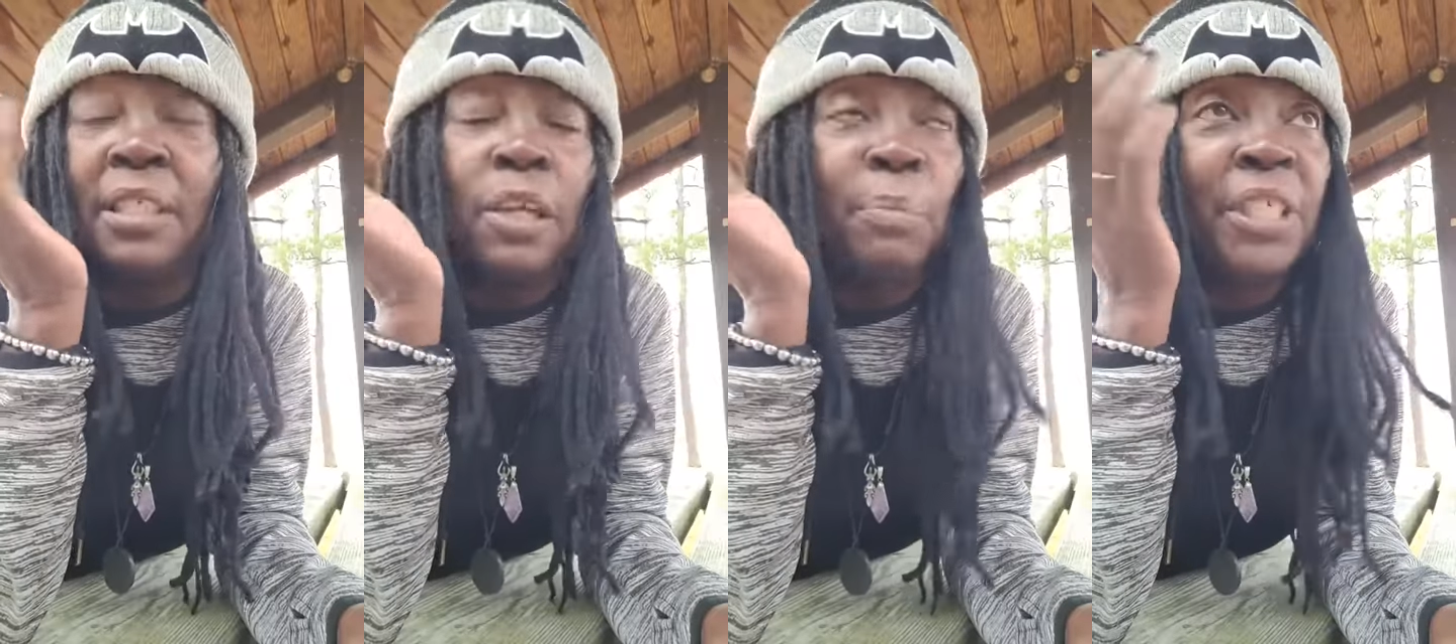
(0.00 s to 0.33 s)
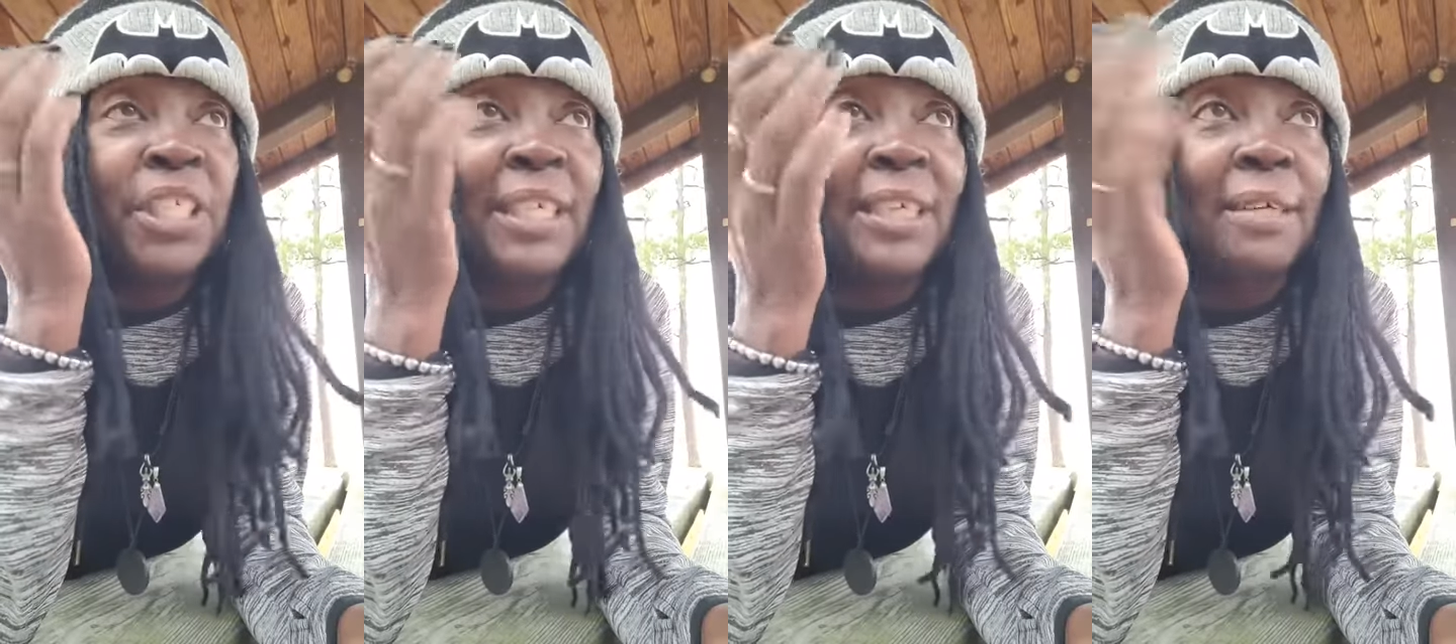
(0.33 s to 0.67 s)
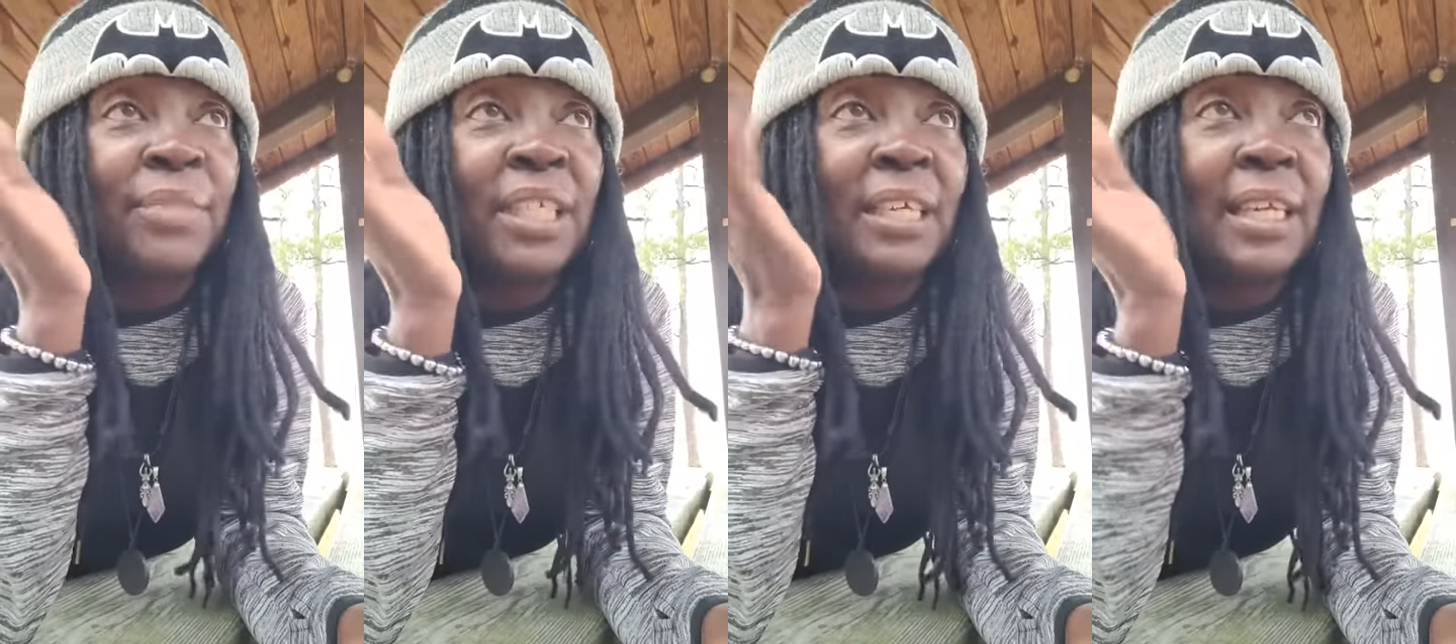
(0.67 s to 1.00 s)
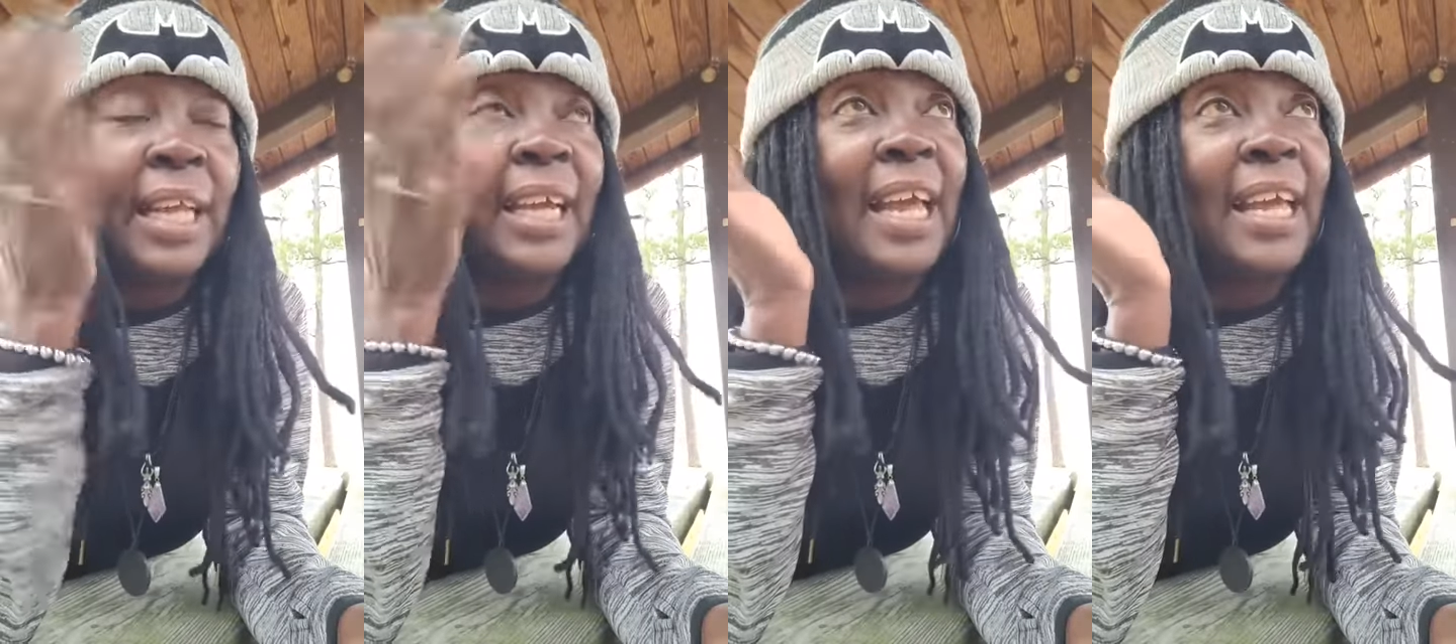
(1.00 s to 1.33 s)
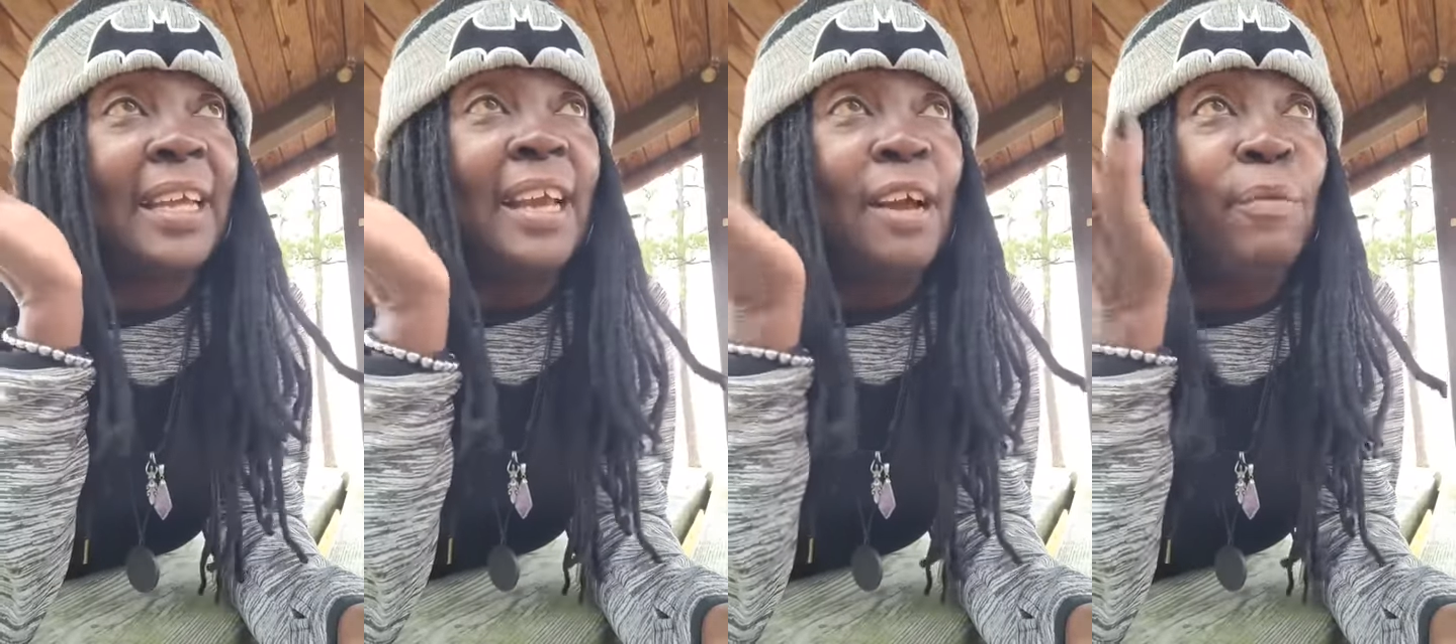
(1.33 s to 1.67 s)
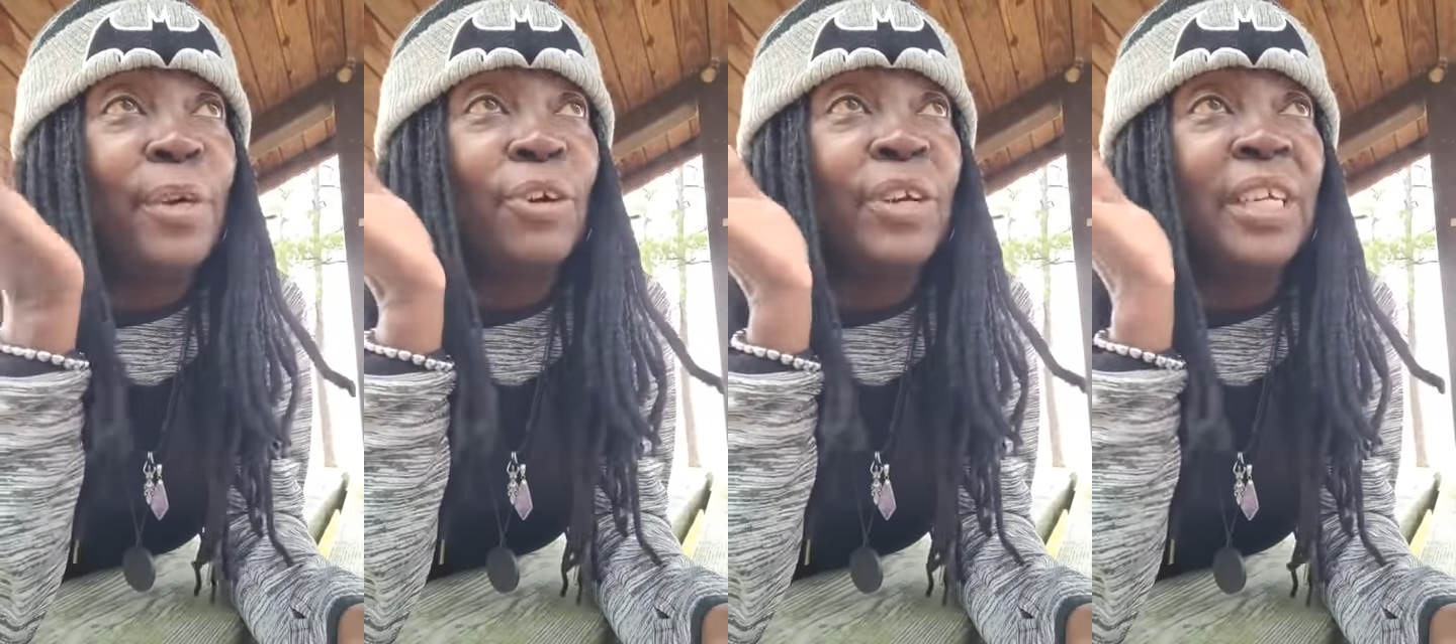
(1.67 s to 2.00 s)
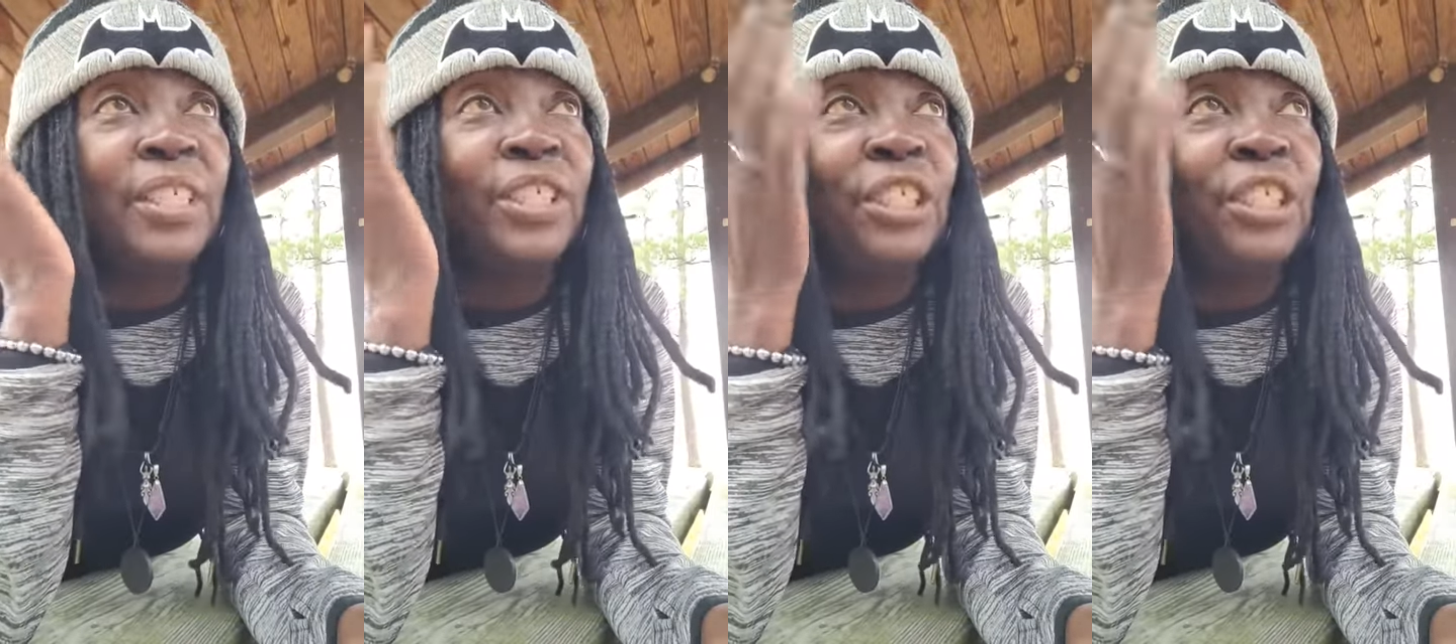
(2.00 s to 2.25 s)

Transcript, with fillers: so much DMT that like, hey, we're gonna